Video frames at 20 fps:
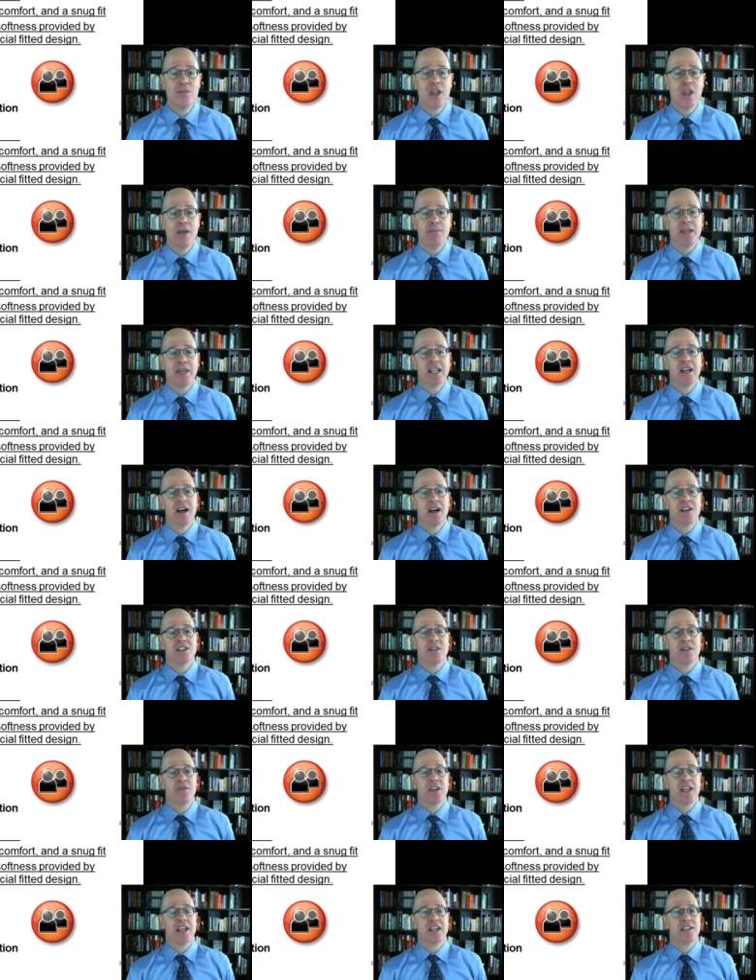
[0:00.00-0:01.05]
because of
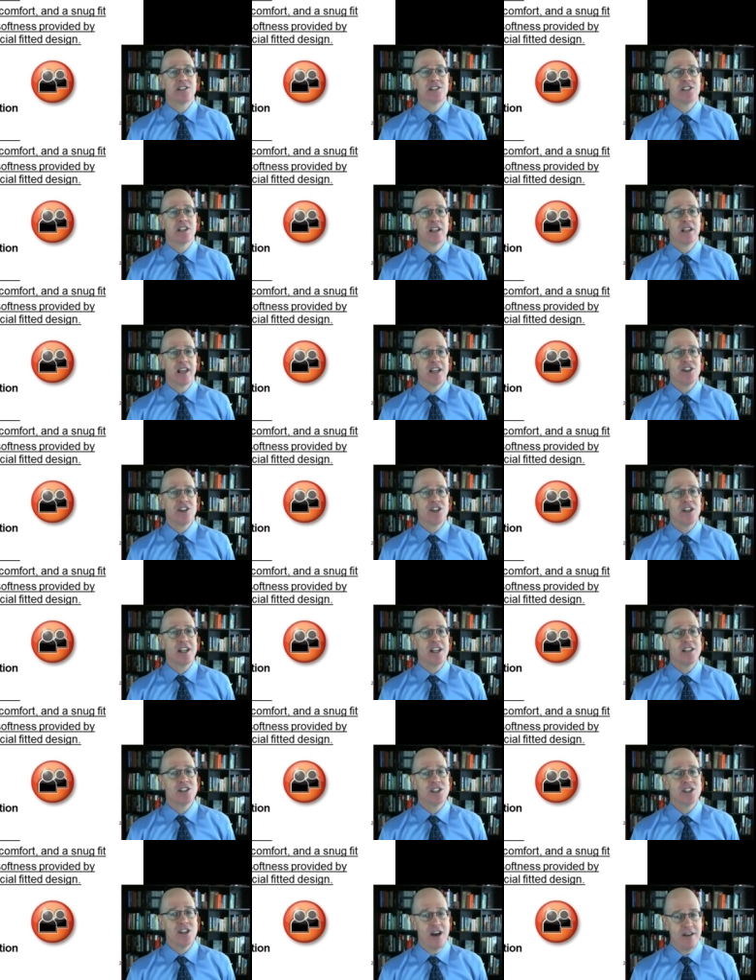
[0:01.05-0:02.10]
the insulation and
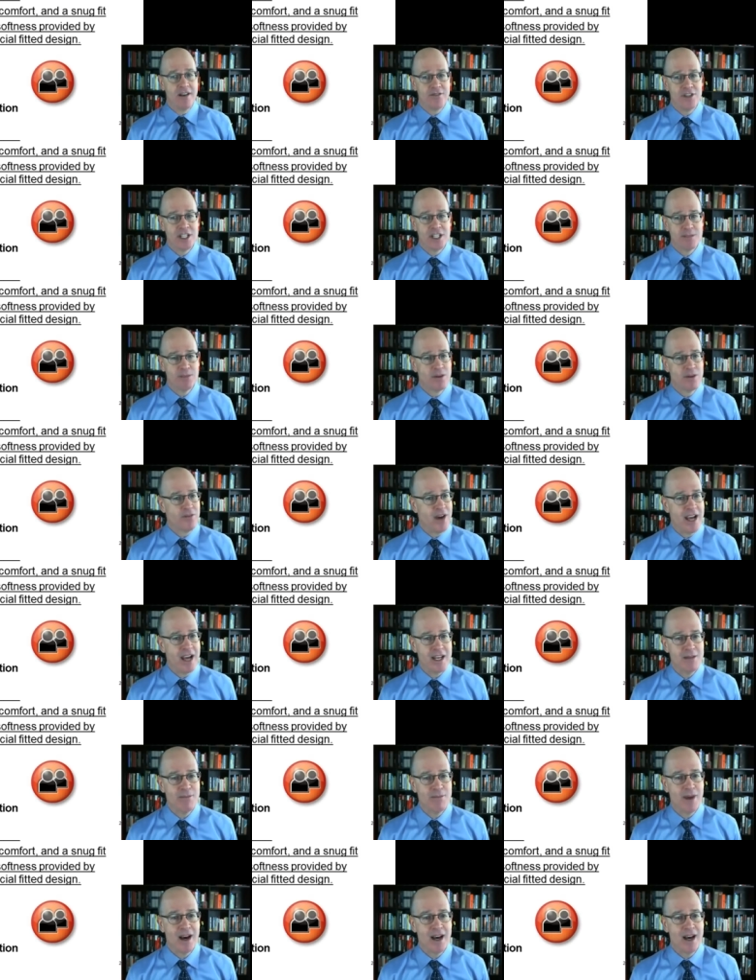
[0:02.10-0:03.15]
softness provided
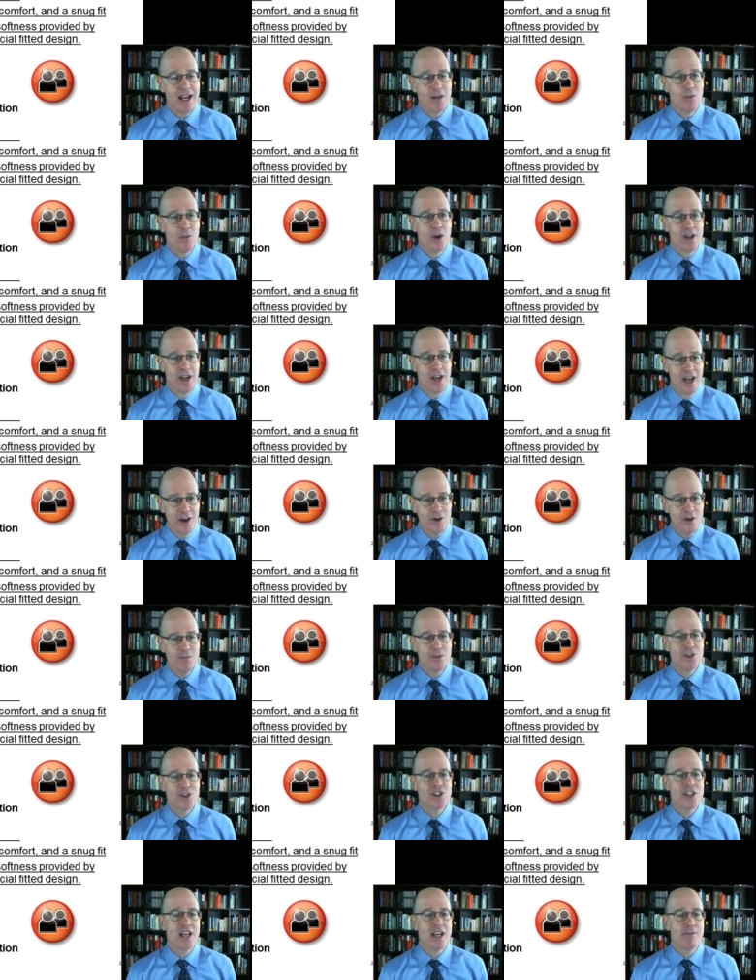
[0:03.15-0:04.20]
by
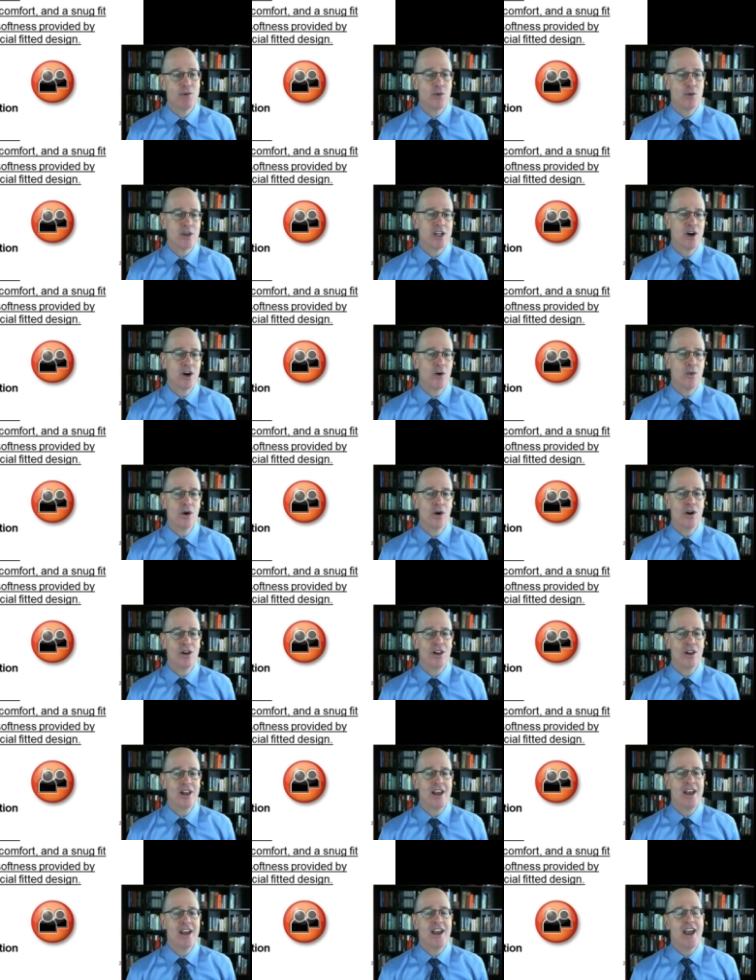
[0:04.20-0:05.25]
100% merino wool
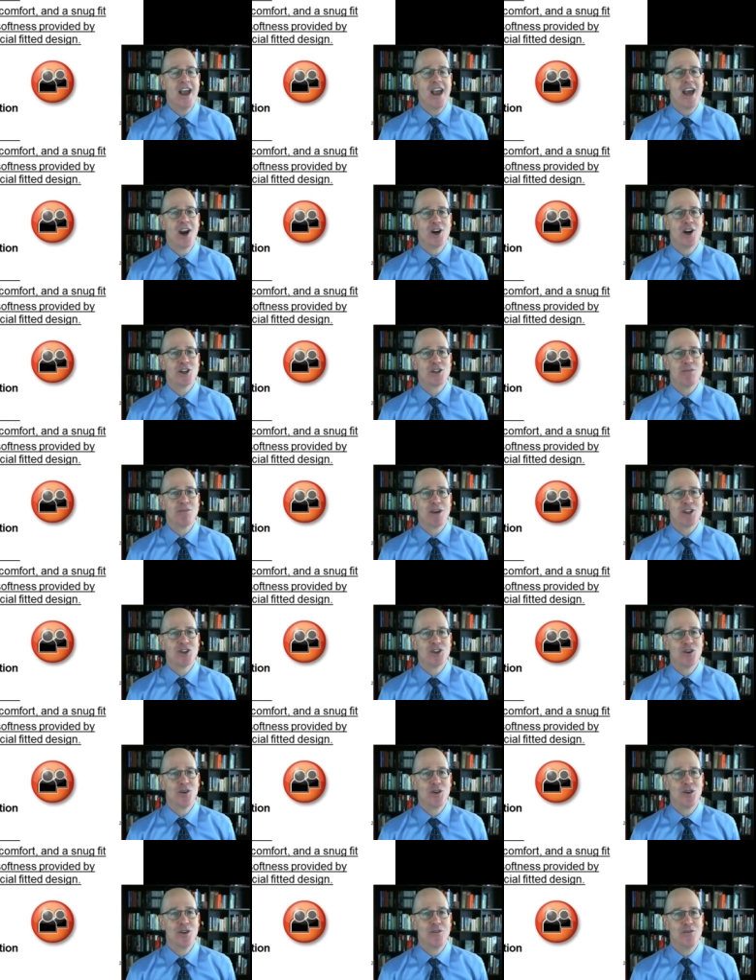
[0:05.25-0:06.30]
and our
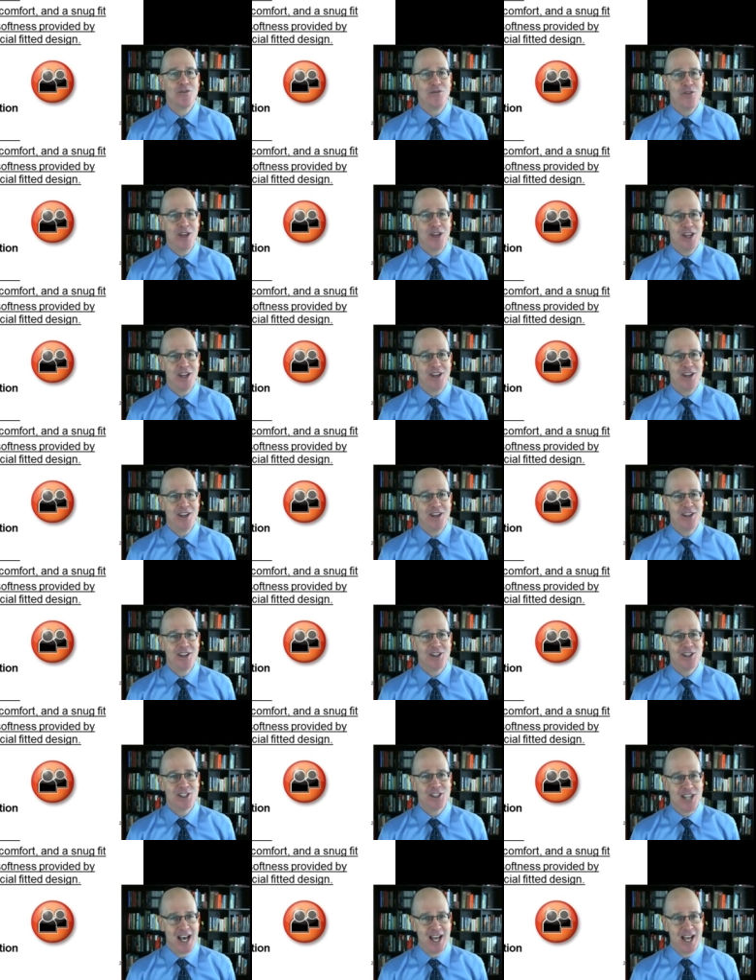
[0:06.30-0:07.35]
special fitted
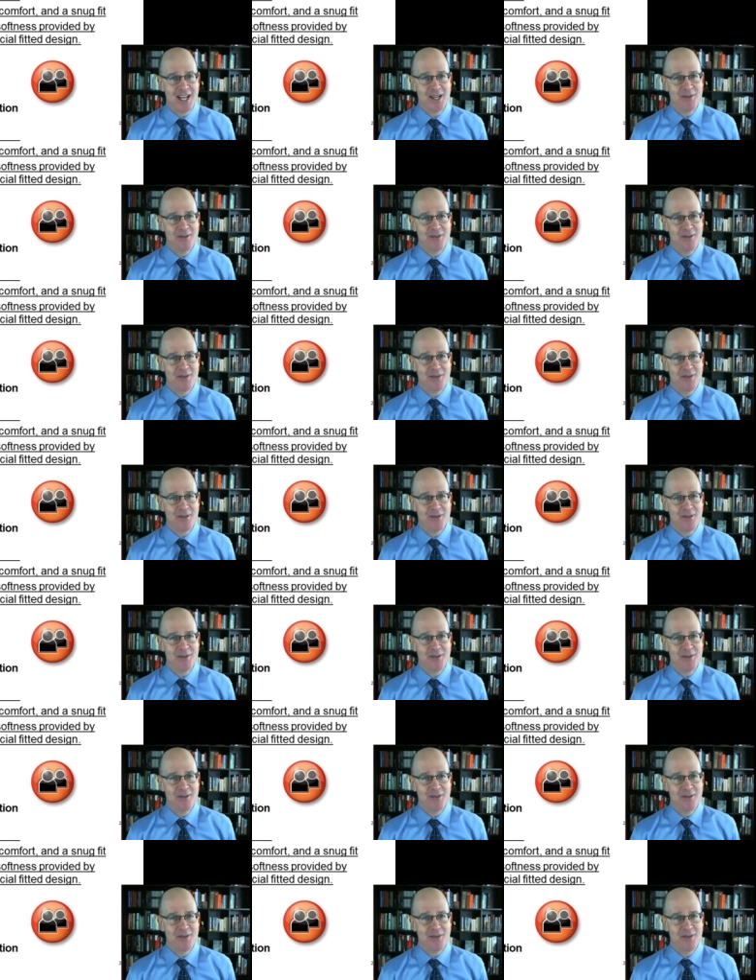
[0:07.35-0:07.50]
design.